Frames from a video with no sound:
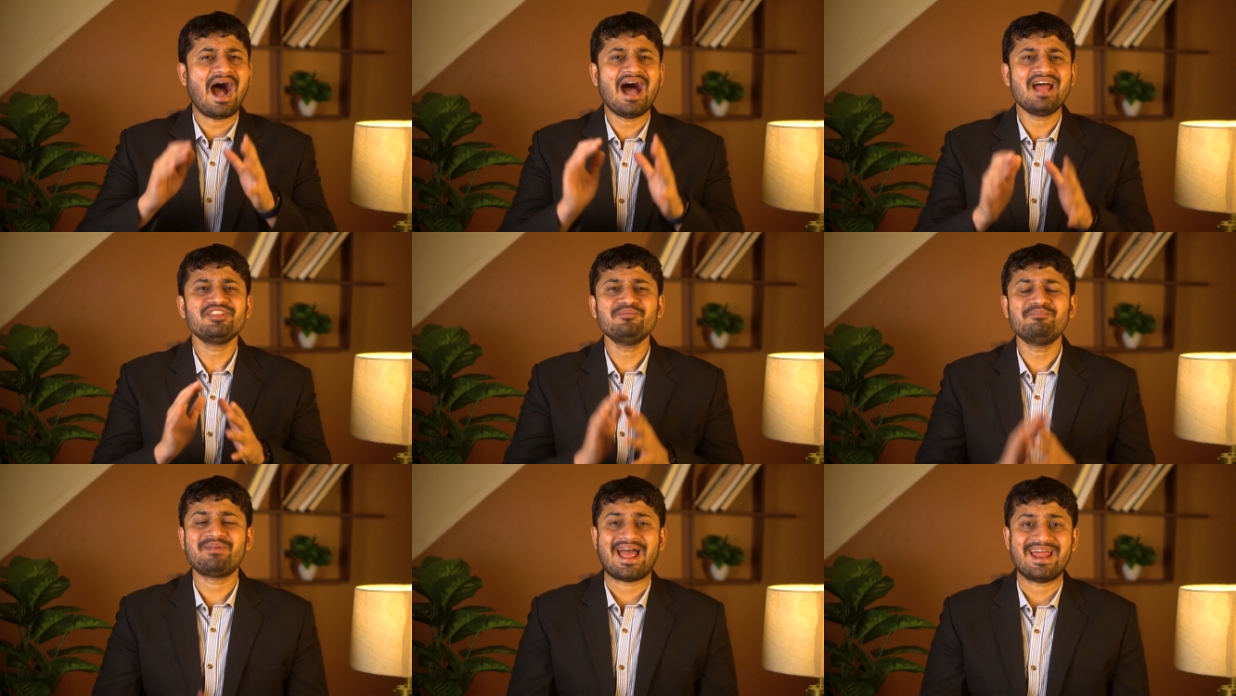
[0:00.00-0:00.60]
Are
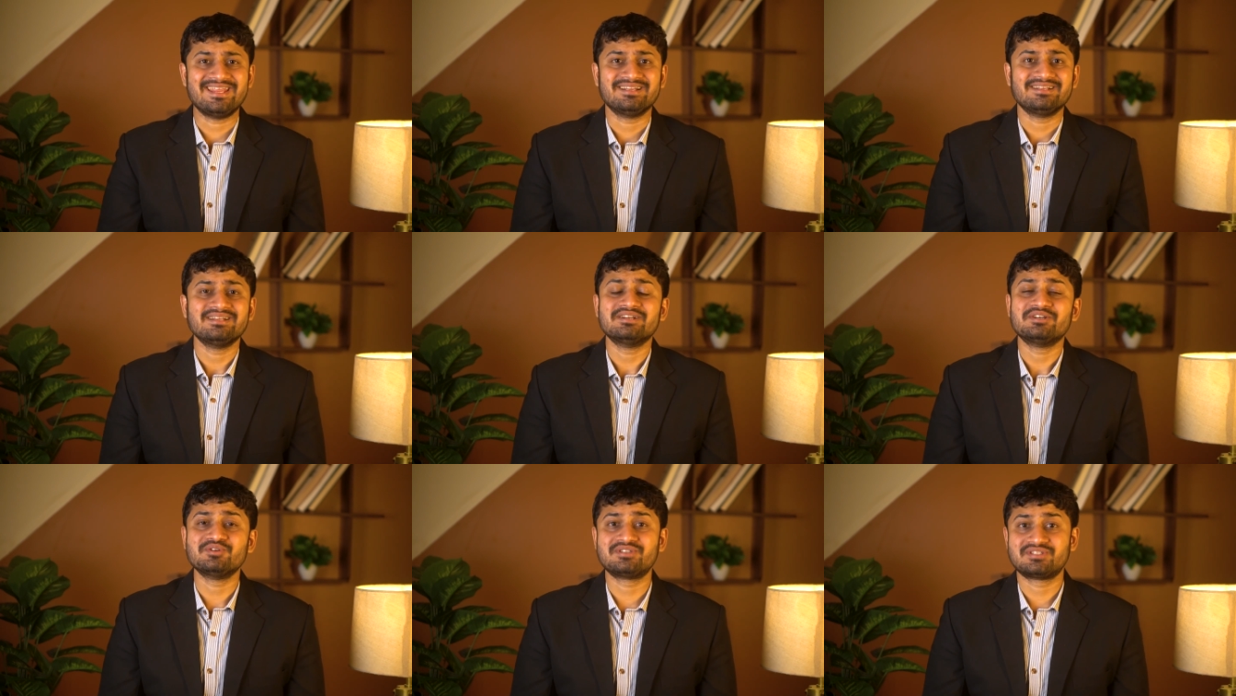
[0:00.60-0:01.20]
you planning
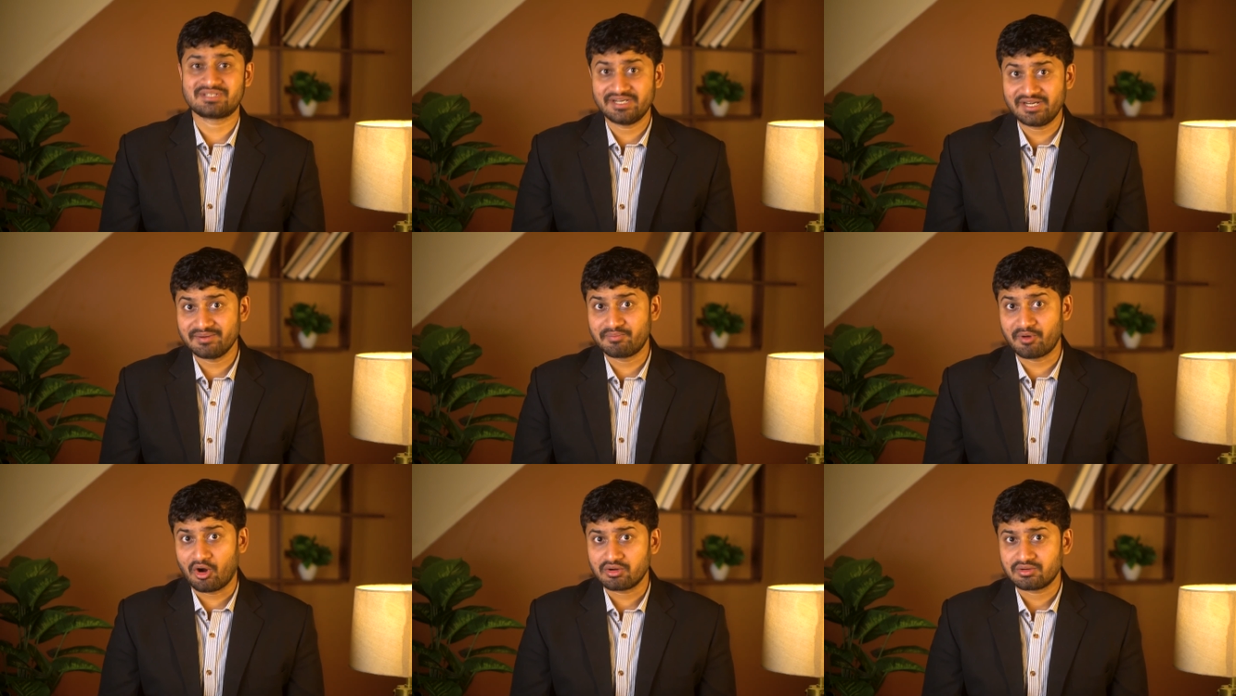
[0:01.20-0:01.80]
to study
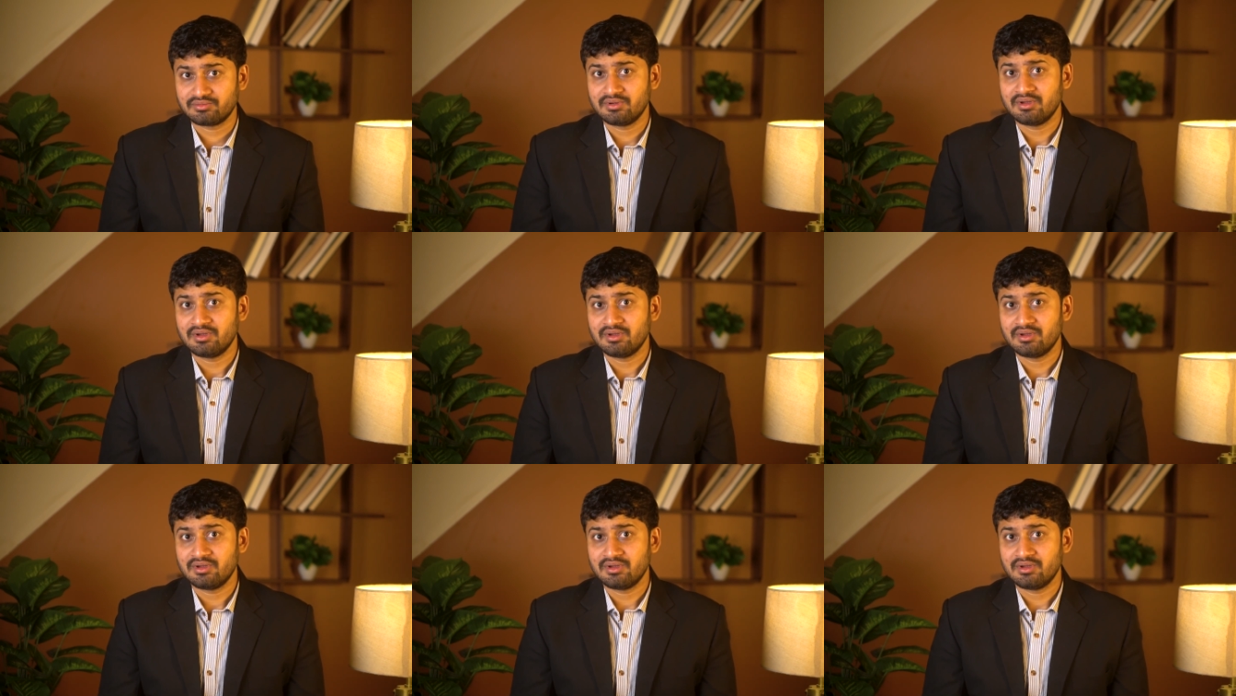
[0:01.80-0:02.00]
abroad,